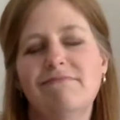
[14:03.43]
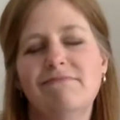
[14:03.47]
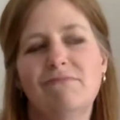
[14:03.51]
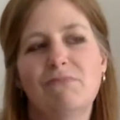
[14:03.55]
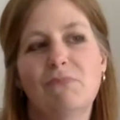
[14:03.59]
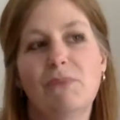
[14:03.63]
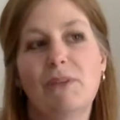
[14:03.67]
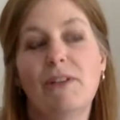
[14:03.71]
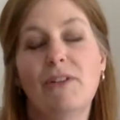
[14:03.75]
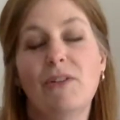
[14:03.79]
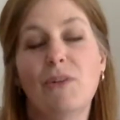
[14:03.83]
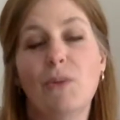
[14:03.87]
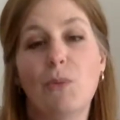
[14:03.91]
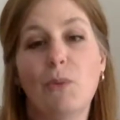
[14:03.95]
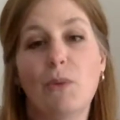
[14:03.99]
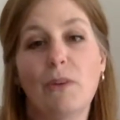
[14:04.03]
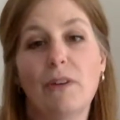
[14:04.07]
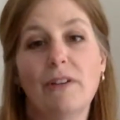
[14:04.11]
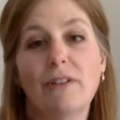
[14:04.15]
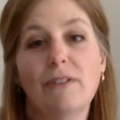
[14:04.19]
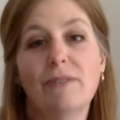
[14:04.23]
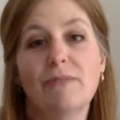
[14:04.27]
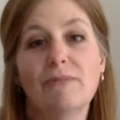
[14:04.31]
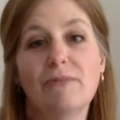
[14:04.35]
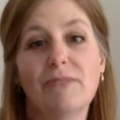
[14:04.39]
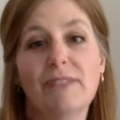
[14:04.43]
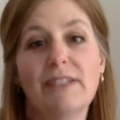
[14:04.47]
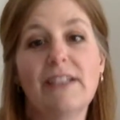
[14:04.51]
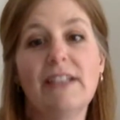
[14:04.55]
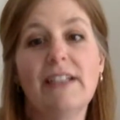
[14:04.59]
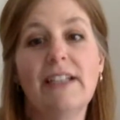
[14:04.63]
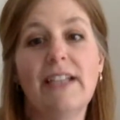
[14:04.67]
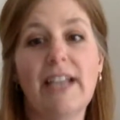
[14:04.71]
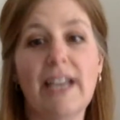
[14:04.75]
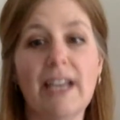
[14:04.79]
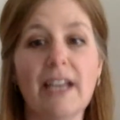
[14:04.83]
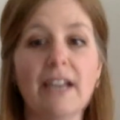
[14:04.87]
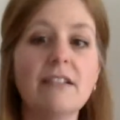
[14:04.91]
Will the world
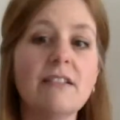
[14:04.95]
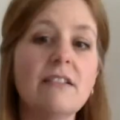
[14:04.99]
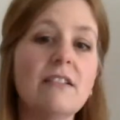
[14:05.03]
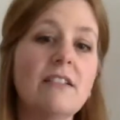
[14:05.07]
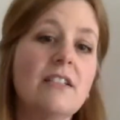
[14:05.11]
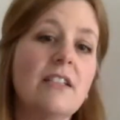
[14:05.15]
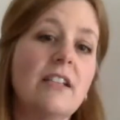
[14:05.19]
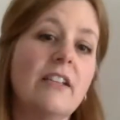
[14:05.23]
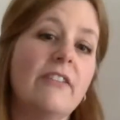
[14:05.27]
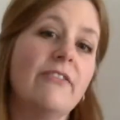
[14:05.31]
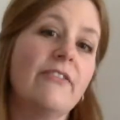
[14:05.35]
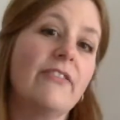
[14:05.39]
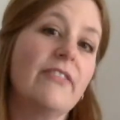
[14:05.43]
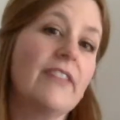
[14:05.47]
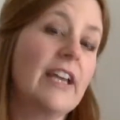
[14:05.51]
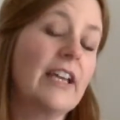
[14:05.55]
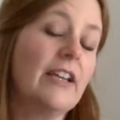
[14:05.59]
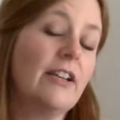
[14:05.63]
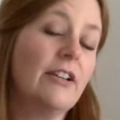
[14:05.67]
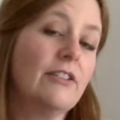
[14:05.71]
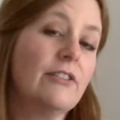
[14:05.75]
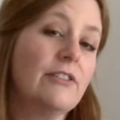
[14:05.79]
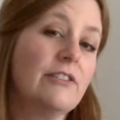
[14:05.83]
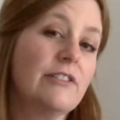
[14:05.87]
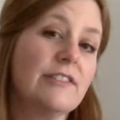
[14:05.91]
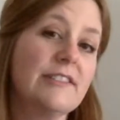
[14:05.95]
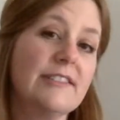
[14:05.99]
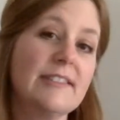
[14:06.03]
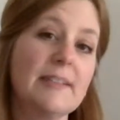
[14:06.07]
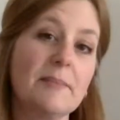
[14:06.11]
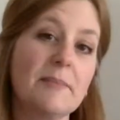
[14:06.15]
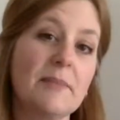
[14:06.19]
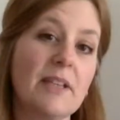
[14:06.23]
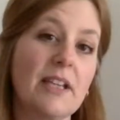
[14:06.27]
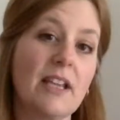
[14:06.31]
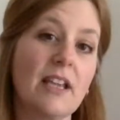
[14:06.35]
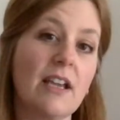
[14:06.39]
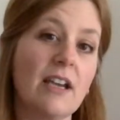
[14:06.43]
really end if they don't do
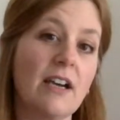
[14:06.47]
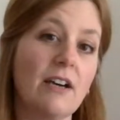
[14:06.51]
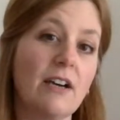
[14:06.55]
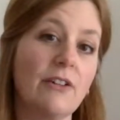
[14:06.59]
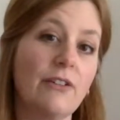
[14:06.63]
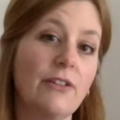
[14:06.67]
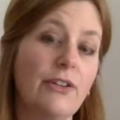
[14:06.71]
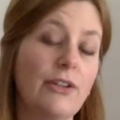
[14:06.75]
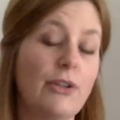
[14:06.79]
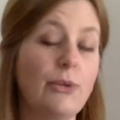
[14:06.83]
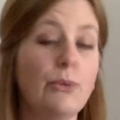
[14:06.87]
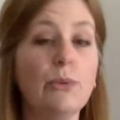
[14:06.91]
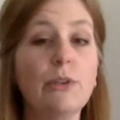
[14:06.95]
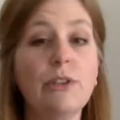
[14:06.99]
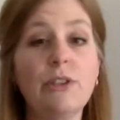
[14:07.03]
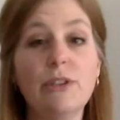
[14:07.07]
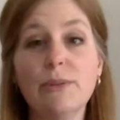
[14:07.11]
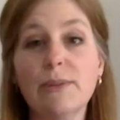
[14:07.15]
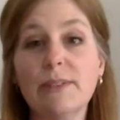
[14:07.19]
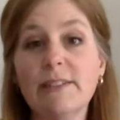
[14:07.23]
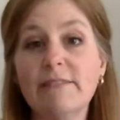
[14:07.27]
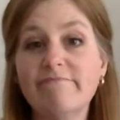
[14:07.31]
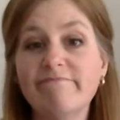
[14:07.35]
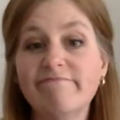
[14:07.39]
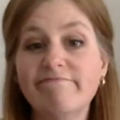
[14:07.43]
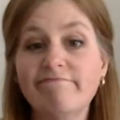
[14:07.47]
something how you would do it?